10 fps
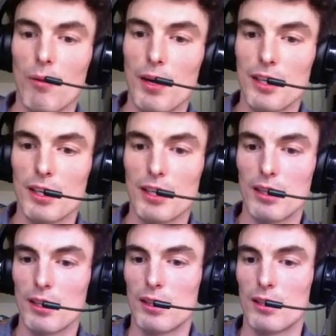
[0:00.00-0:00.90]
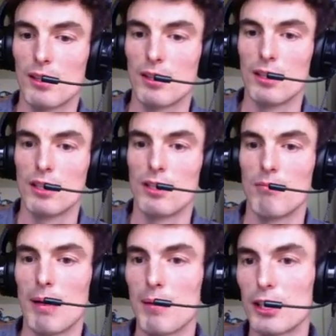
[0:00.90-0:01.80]
wonder,
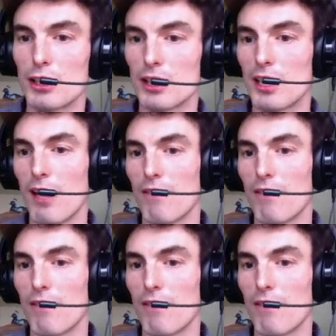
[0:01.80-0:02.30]
maybe I should